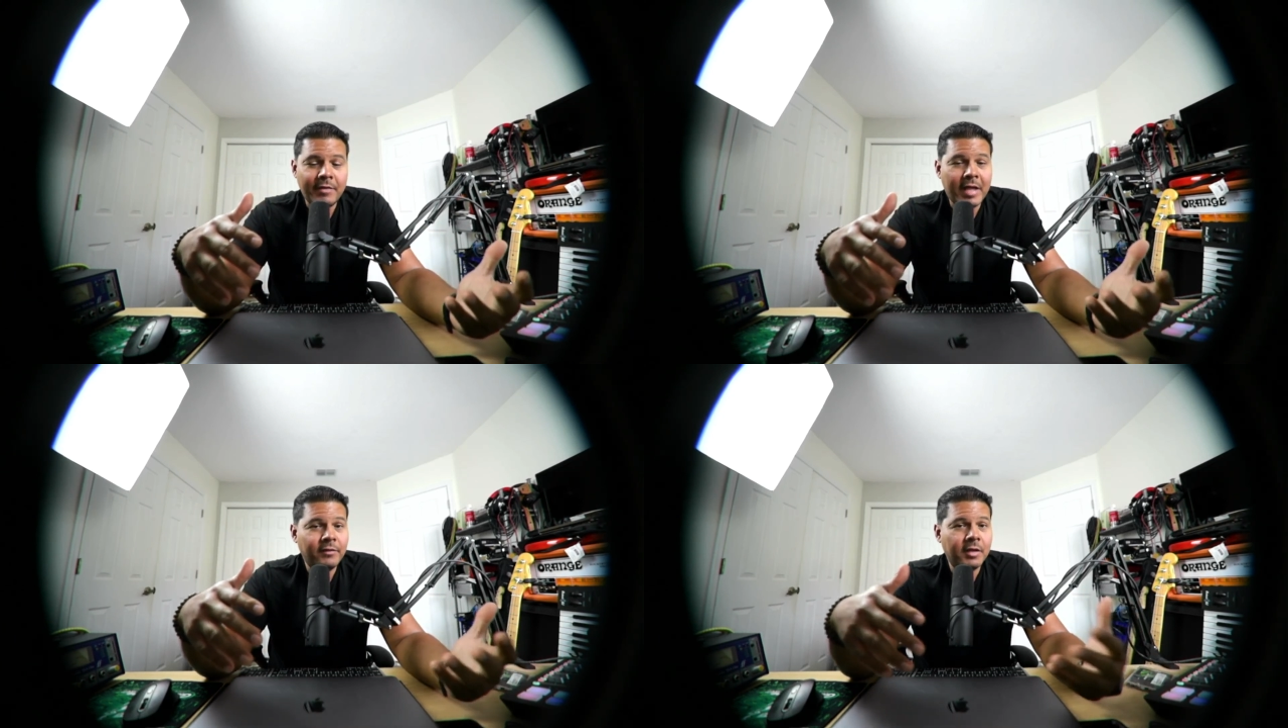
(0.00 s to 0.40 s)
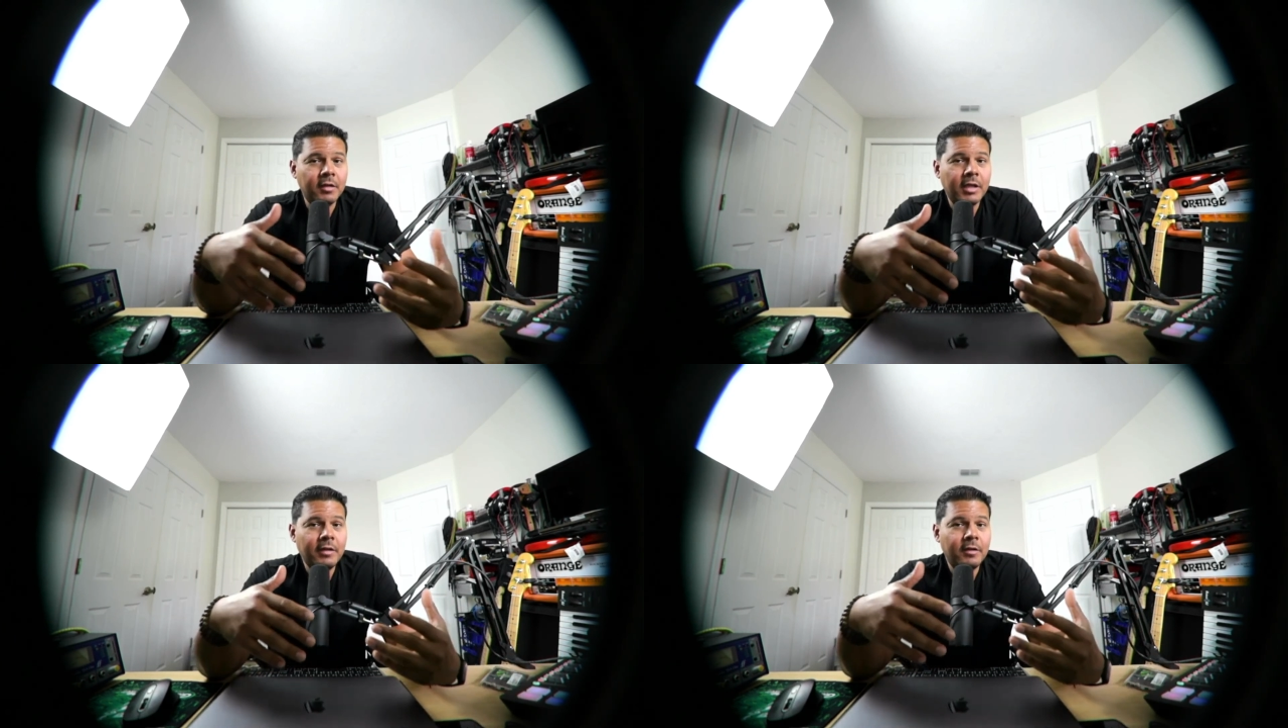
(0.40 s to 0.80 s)
And that's
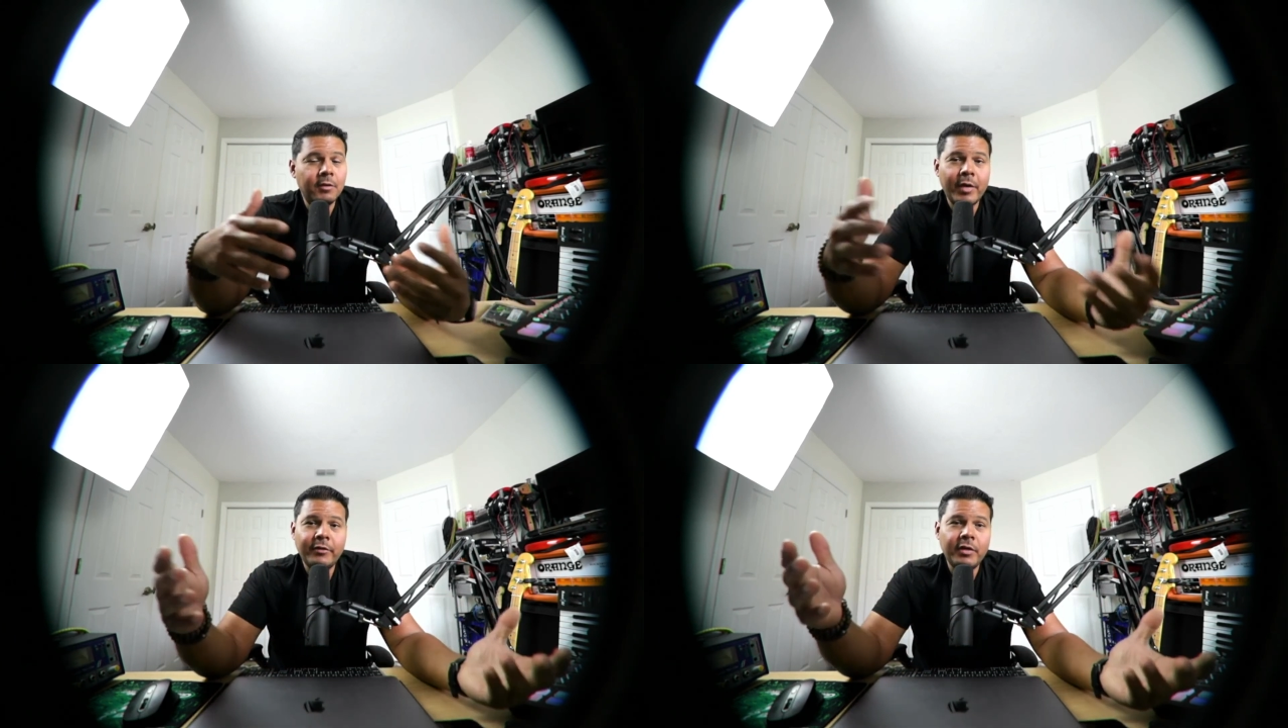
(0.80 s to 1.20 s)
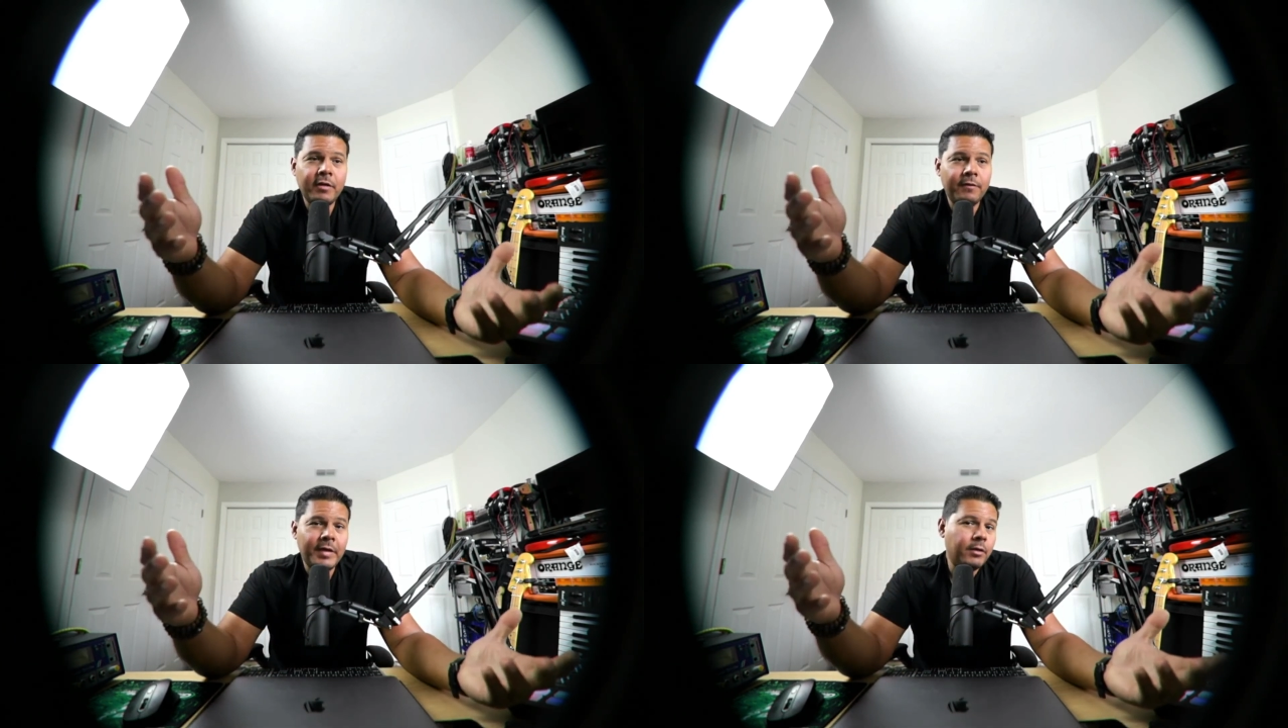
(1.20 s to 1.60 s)
going to lead the
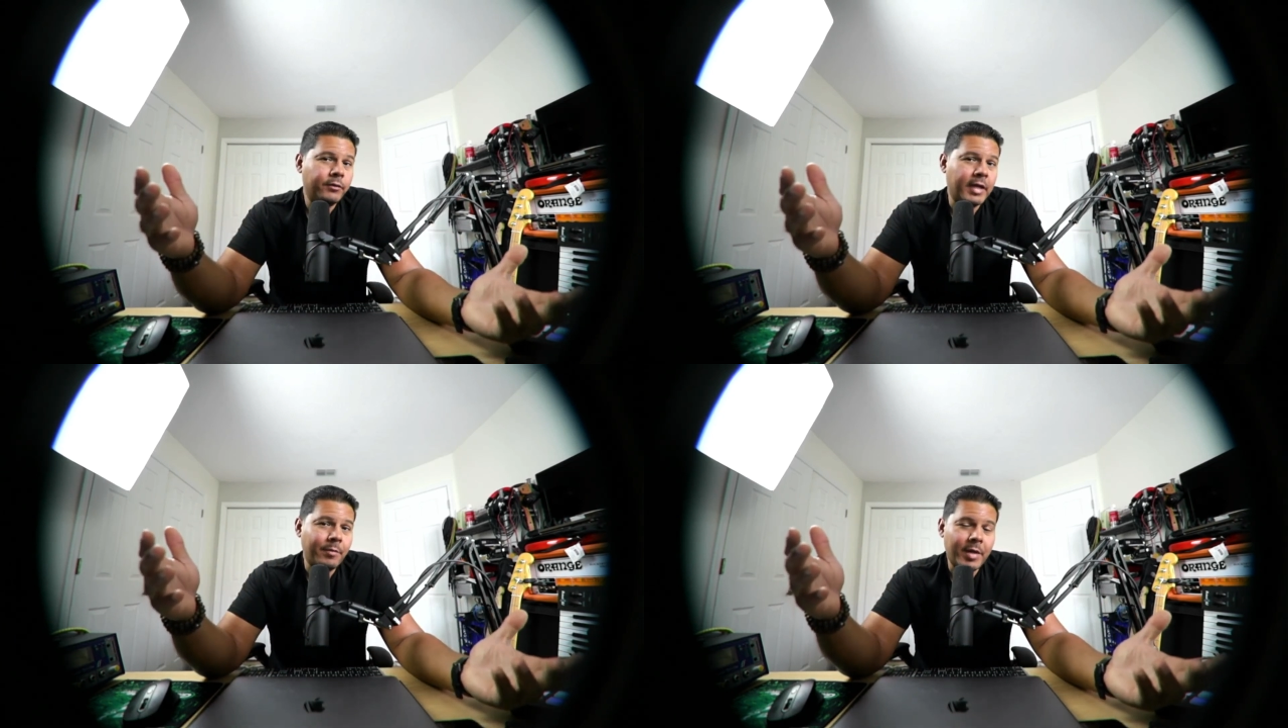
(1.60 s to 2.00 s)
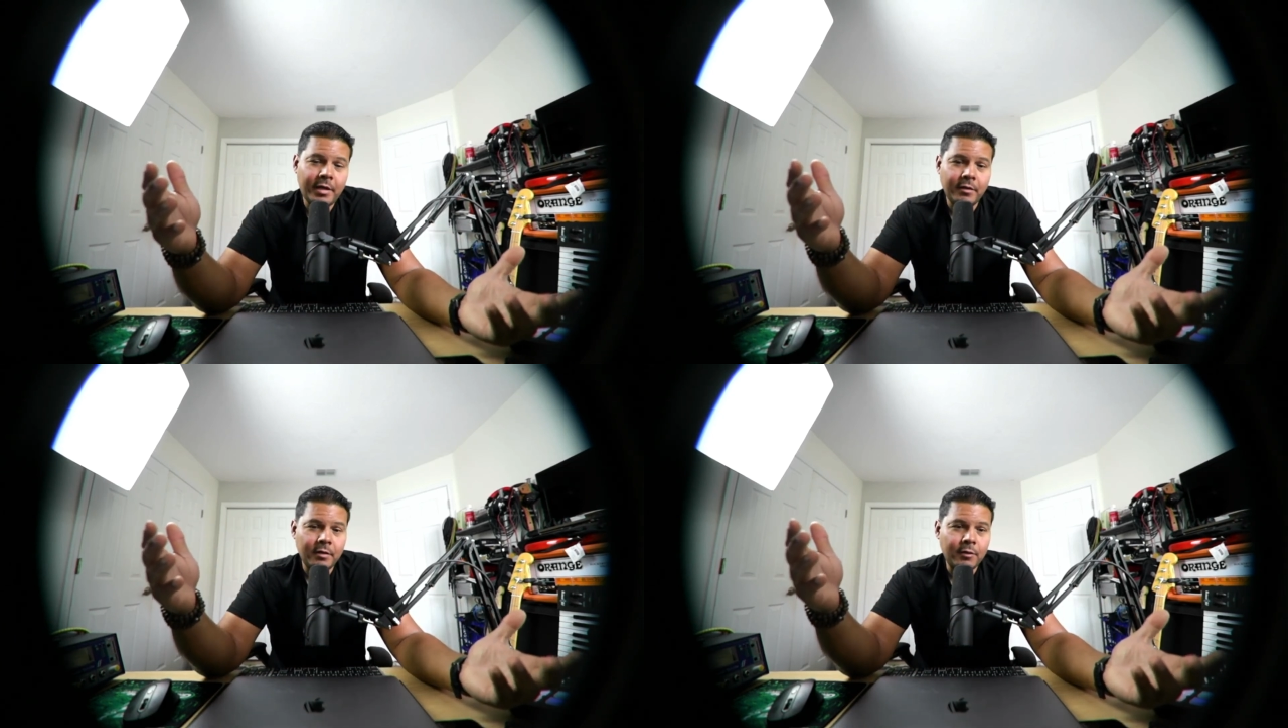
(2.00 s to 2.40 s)
direction in the videos that I
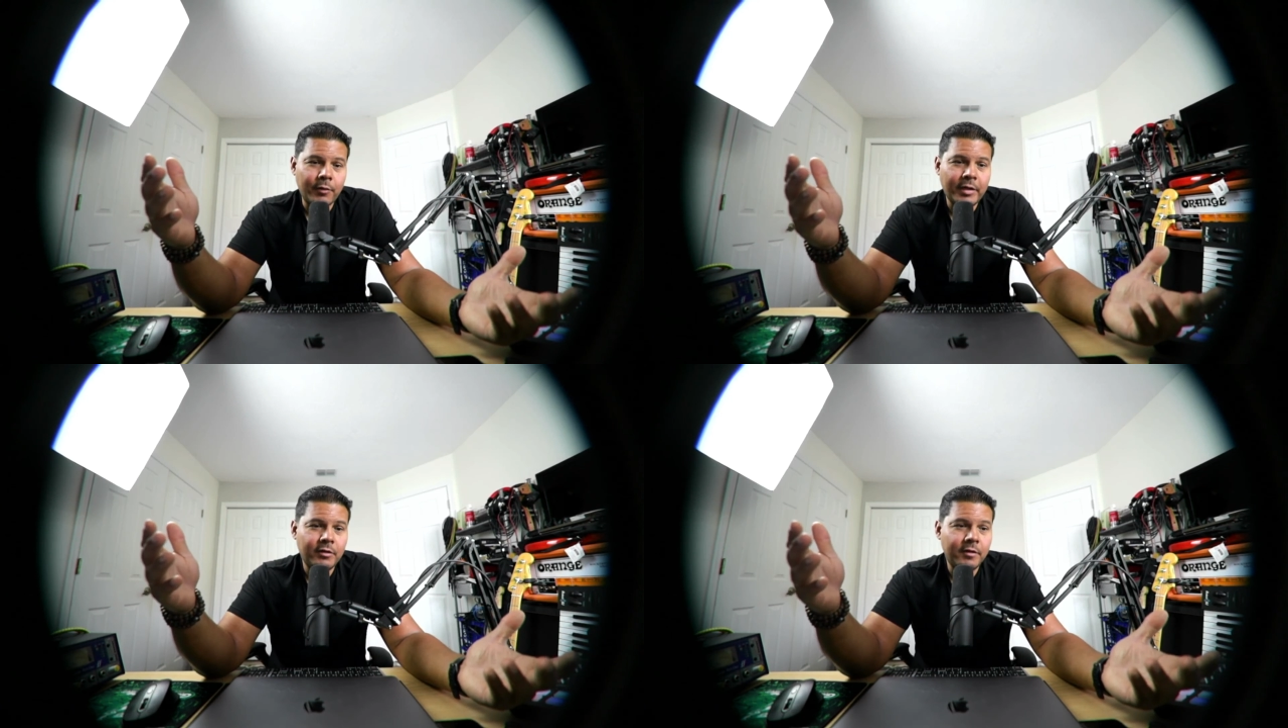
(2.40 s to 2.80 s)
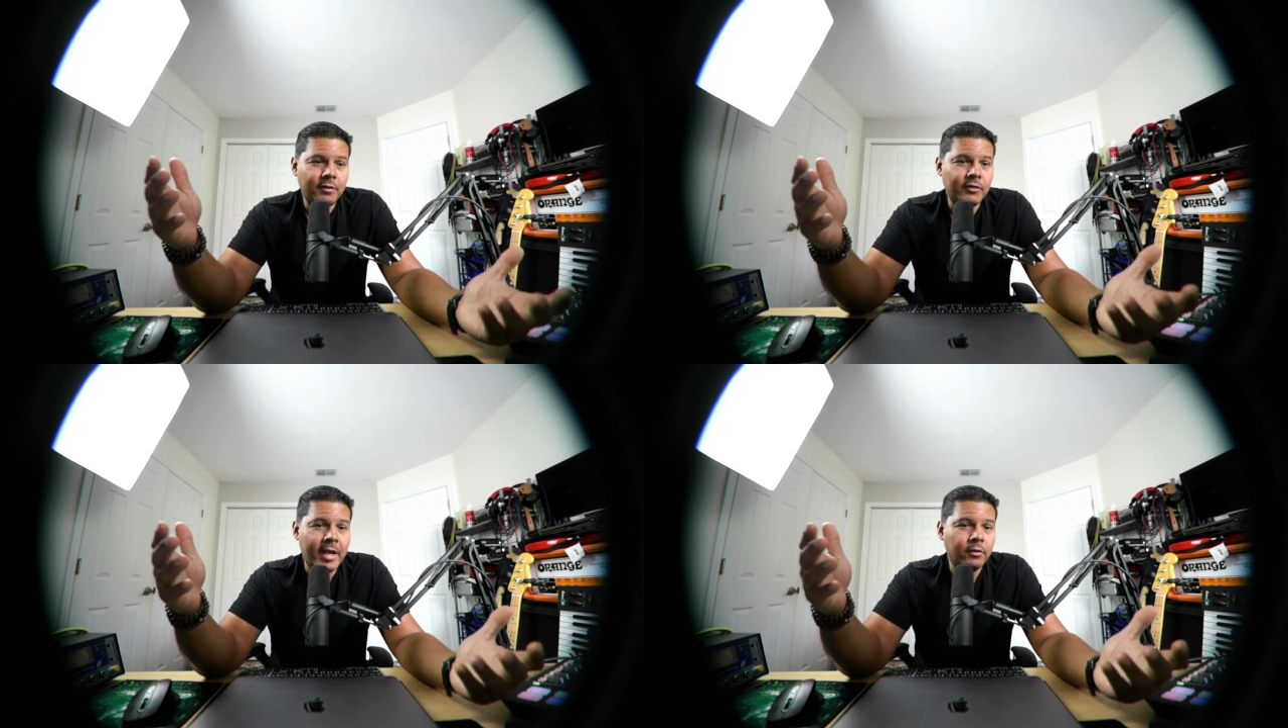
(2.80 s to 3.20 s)
make and the direction
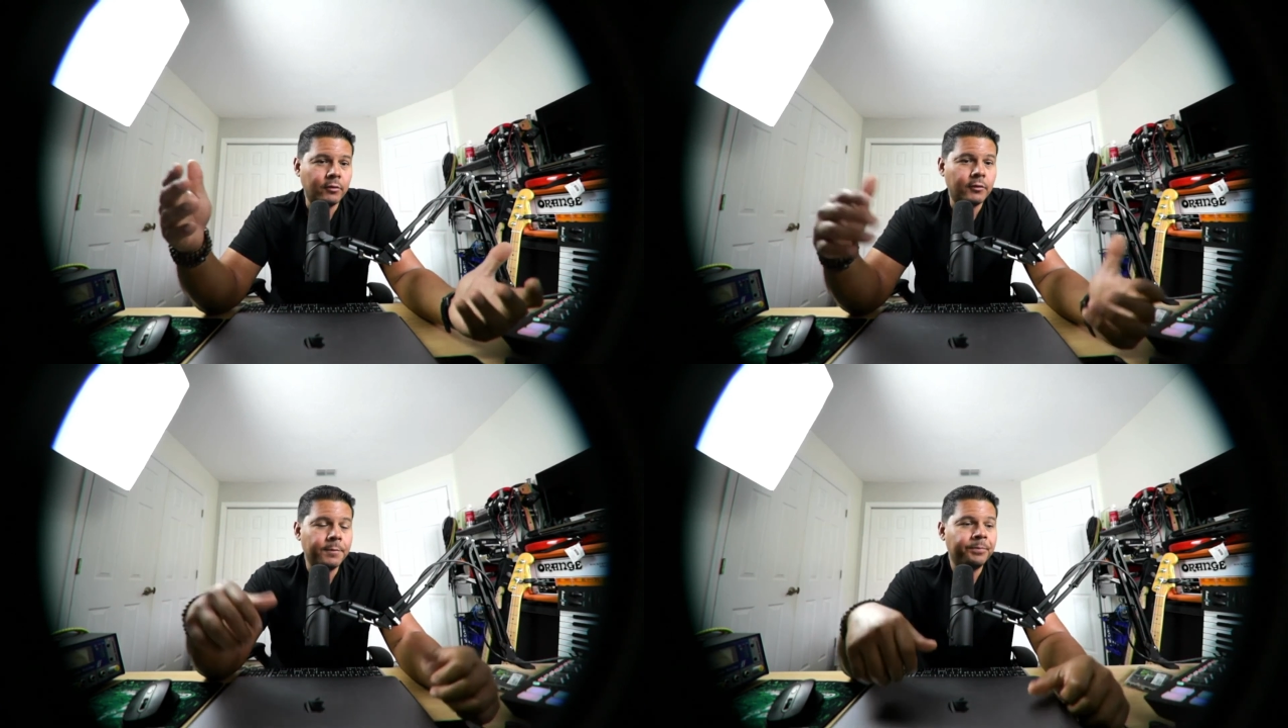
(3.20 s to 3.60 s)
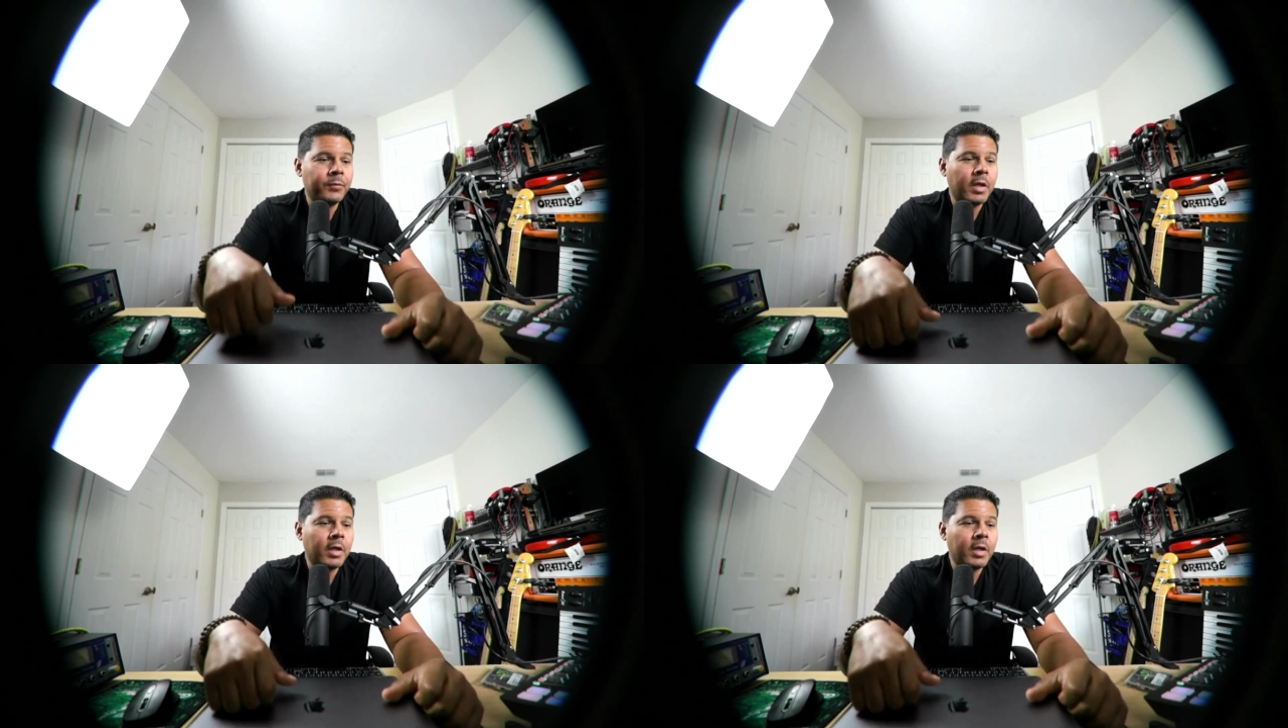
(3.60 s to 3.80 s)
of the channels.